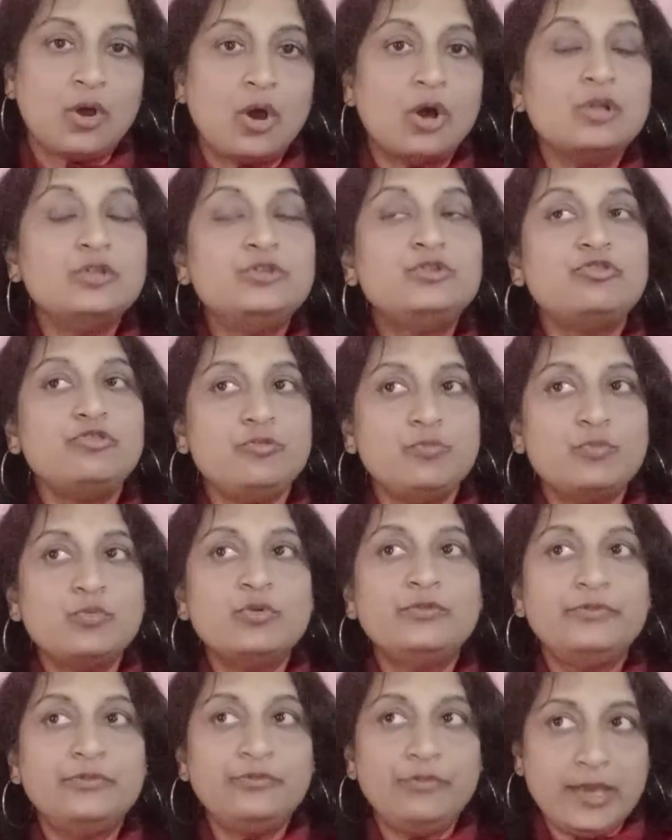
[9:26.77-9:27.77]
Also
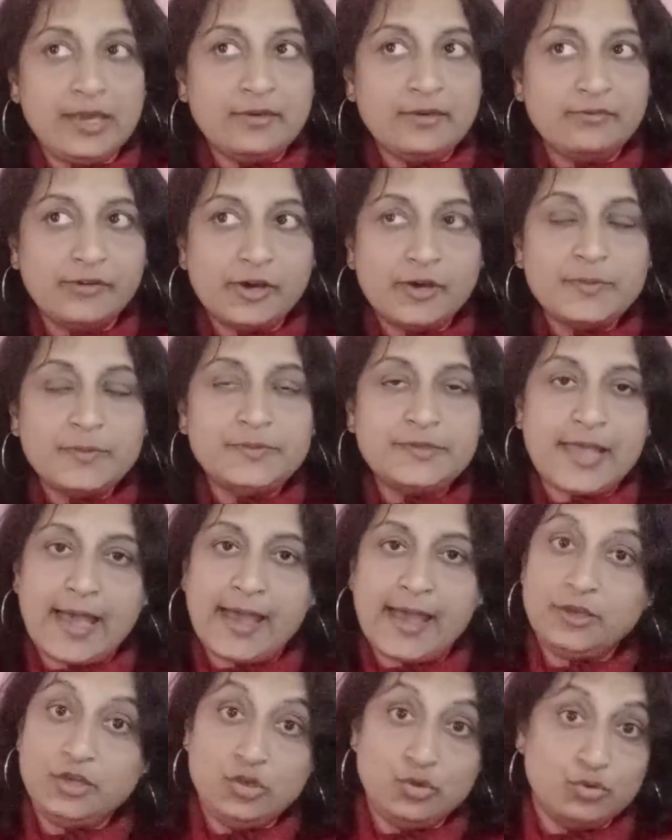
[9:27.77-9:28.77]
remove weak verbs
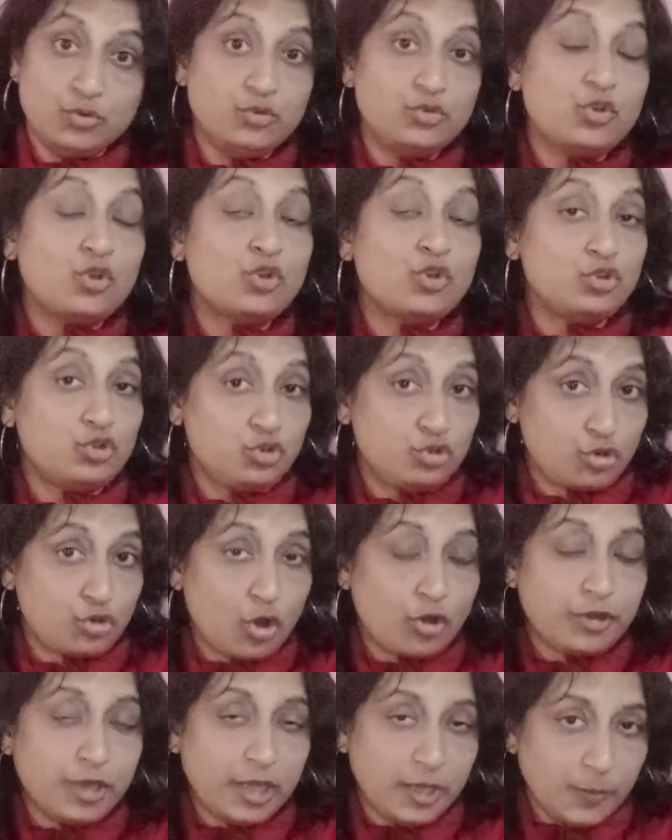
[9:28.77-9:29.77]
and use
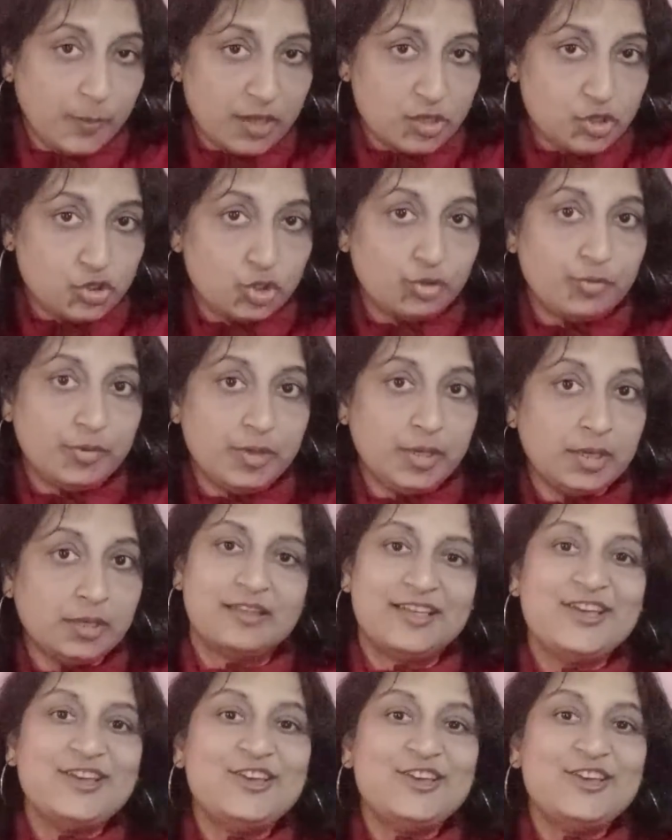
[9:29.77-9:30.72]
strong imagery.